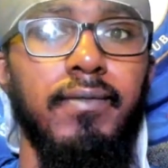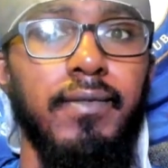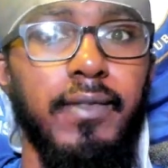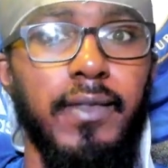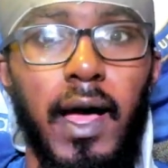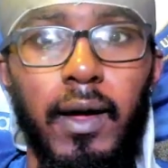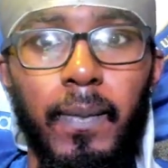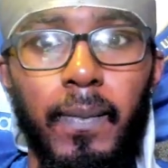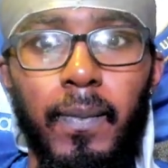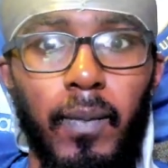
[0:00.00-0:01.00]
That
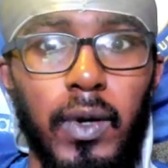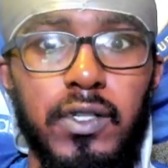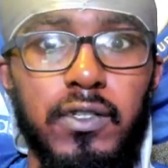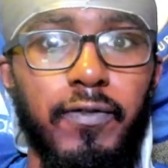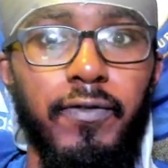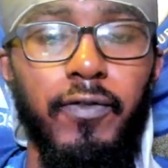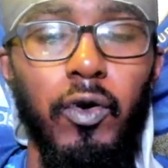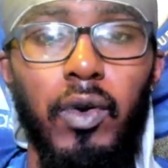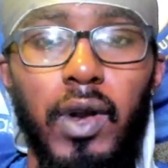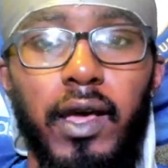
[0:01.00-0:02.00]
must feel
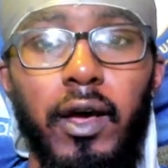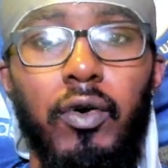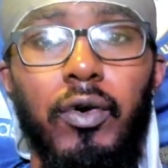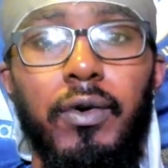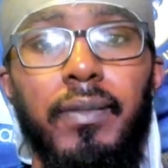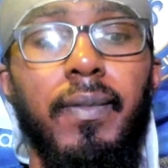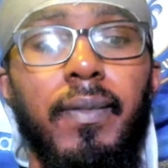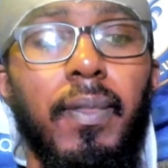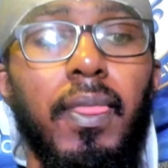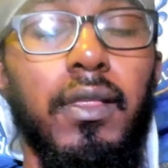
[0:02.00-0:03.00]
like hell.
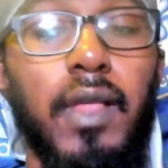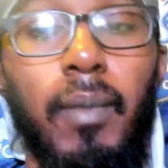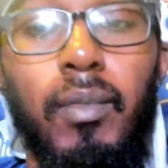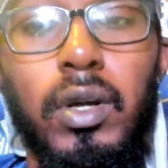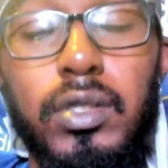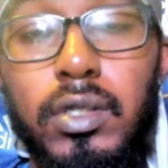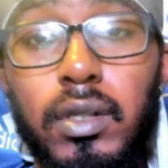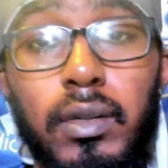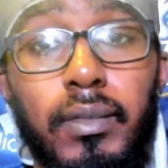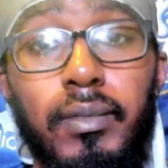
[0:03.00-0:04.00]
That must.
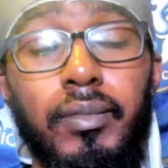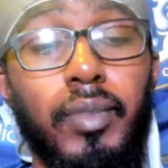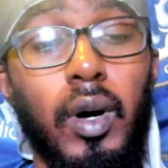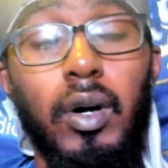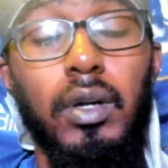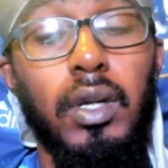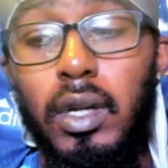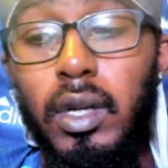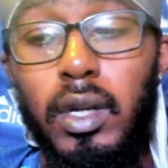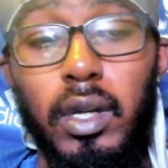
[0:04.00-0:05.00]
But
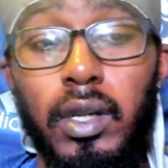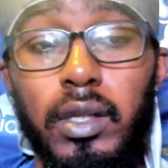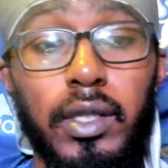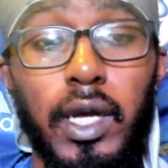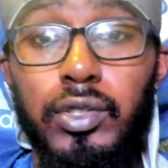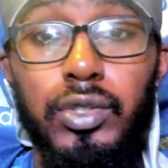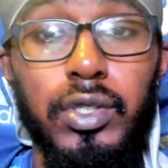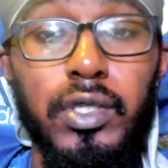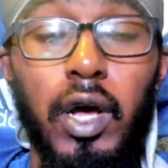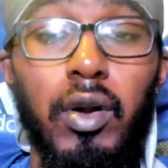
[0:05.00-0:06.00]
that's just
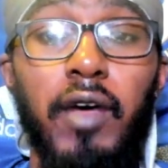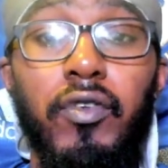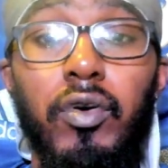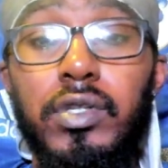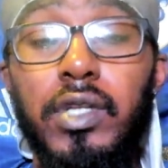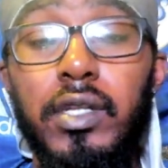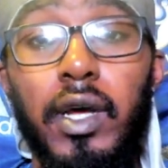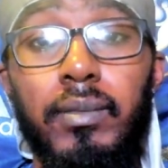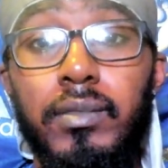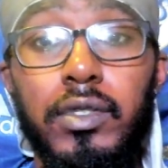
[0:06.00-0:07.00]
how life goes at
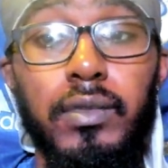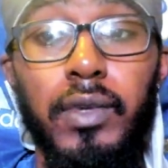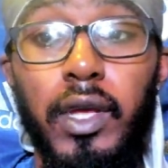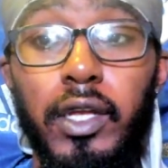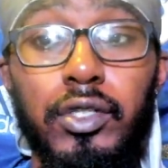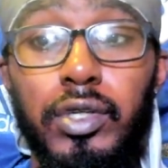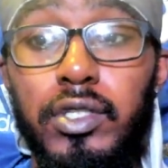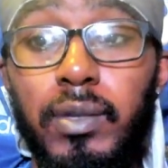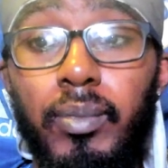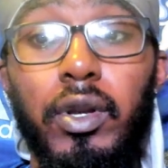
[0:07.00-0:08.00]
times. Injuries
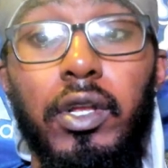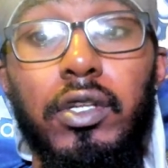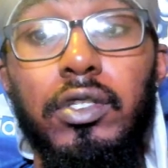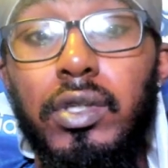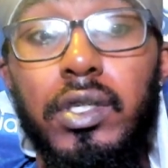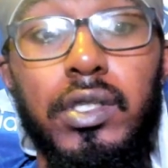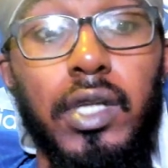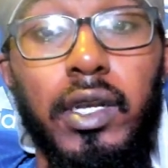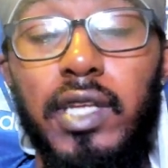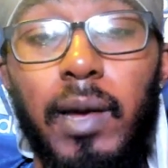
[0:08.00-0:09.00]
upon injuries, and
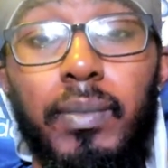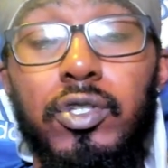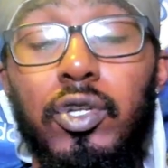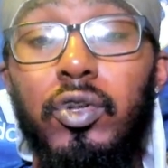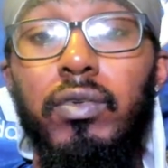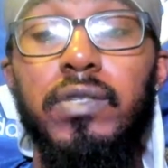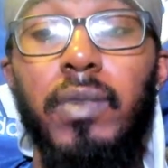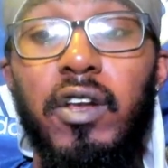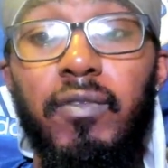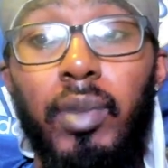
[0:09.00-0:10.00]
it's happened to a numerous amount
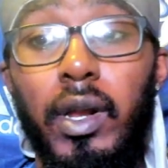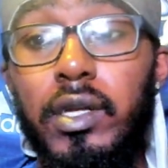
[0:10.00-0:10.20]
of players.